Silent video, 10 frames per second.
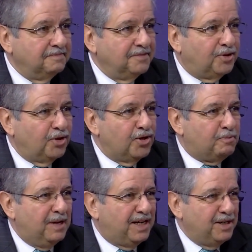So you're
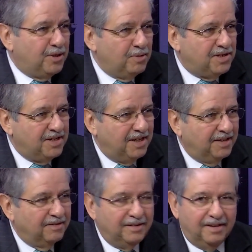speaking to a
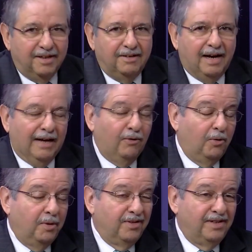senior, you know. I don't know
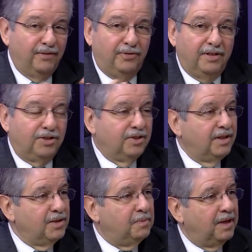what their definition
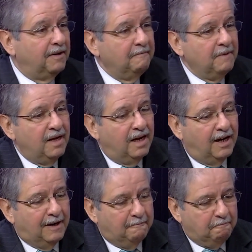is, but
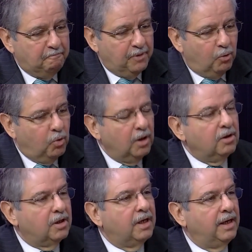we're
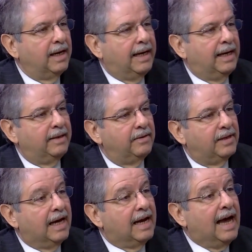looking at
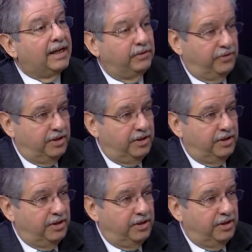that active senior.